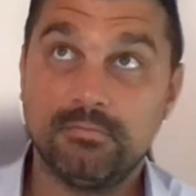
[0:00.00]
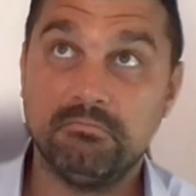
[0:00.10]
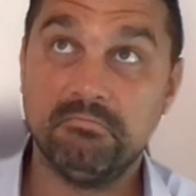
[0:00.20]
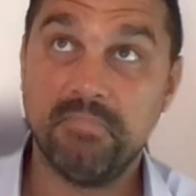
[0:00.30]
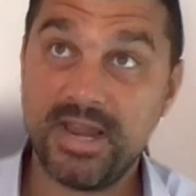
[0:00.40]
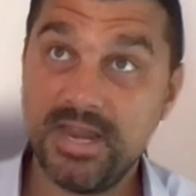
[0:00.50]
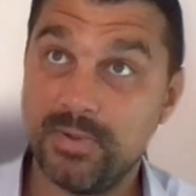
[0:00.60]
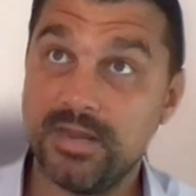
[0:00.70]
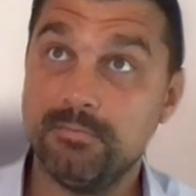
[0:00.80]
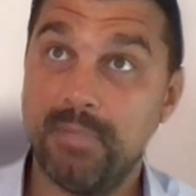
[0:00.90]

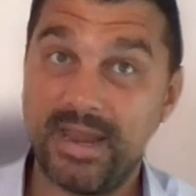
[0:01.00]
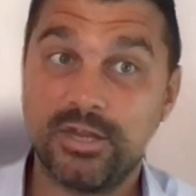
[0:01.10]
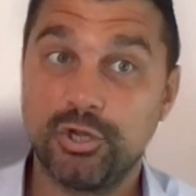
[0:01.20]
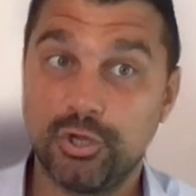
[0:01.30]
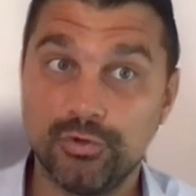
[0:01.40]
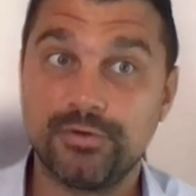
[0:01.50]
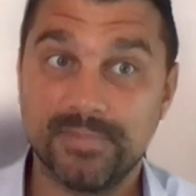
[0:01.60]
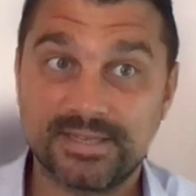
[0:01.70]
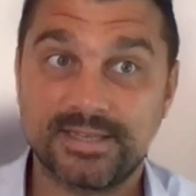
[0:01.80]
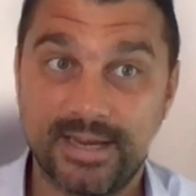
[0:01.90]
maybe make good
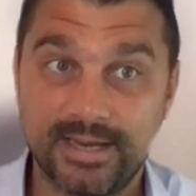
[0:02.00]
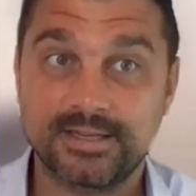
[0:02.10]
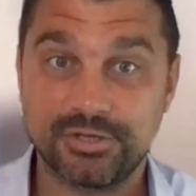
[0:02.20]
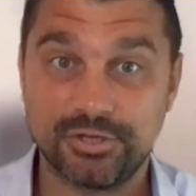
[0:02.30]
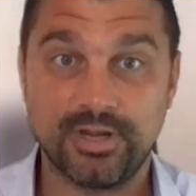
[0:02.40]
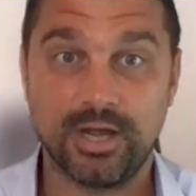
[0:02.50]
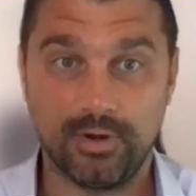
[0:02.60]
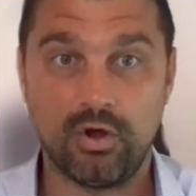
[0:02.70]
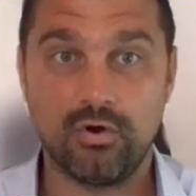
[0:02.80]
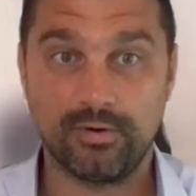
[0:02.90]
mistakes as you
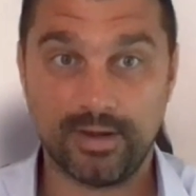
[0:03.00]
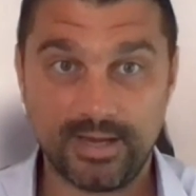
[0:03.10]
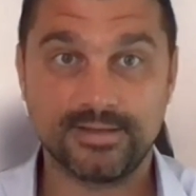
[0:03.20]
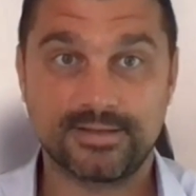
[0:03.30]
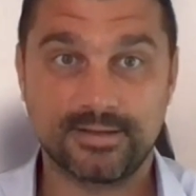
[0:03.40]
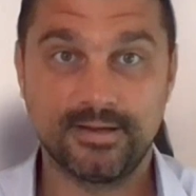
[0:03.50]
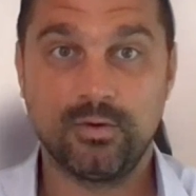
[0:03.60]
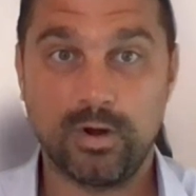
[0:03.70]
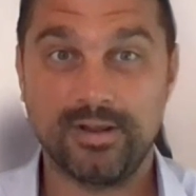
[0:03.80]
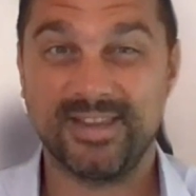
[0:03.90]
go along is
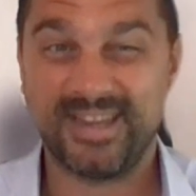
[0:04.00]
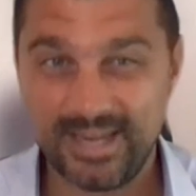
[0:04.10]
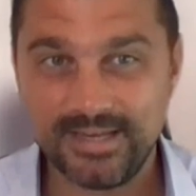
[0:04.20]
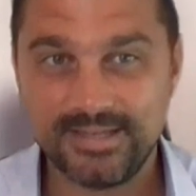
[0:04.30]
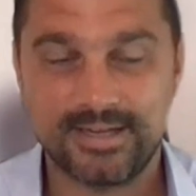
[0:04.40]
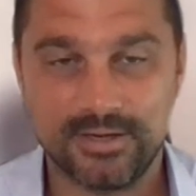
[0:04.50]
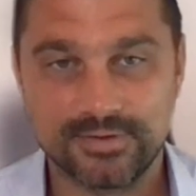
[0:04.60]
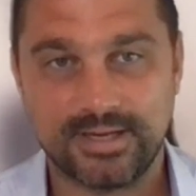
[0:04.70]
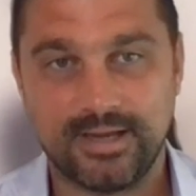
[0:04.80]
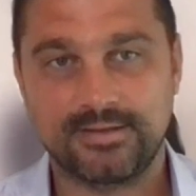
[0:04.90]
one of the key
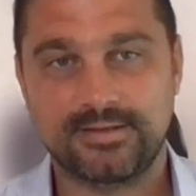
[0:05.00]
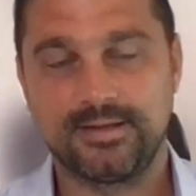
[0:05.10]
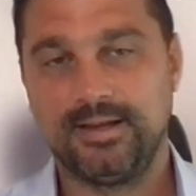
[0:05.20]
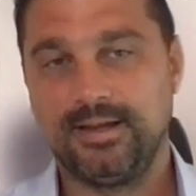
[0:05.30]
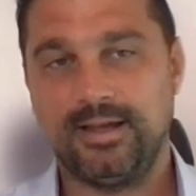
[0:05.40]
skill sets.